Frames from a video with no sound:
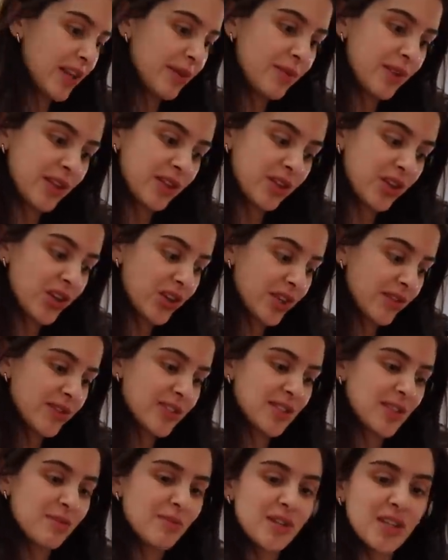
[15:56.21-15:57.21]
I mean, look, if
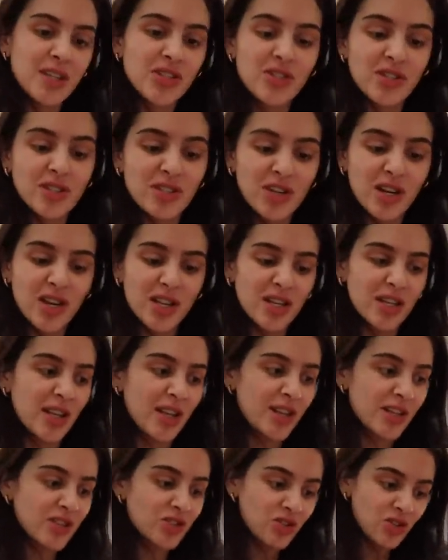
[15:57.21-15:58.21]
somebody just got
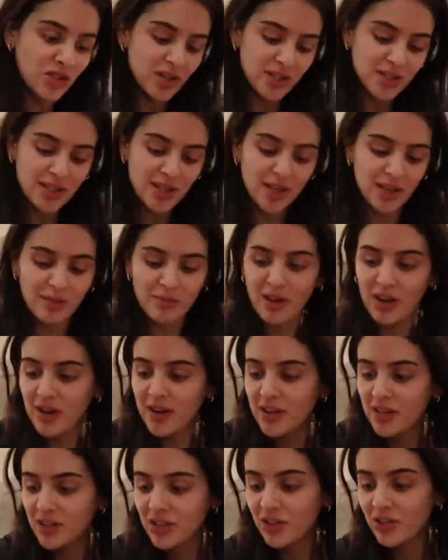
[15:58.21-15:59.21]
engaged or is getting
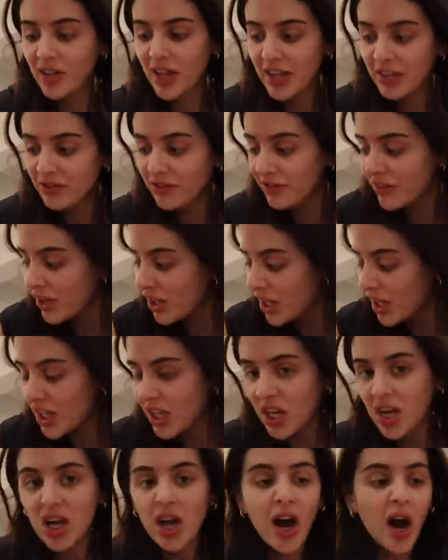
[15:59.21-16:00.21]
married in your life,
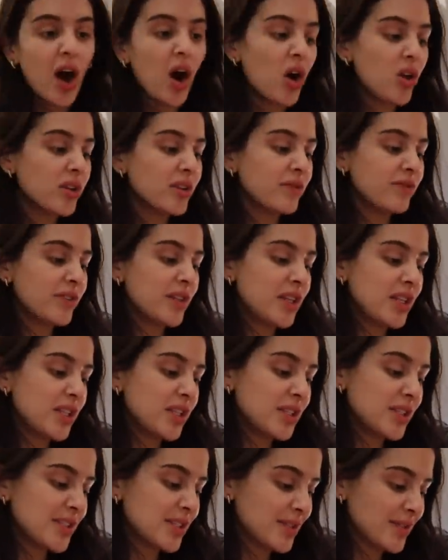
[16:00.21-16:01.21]
all of these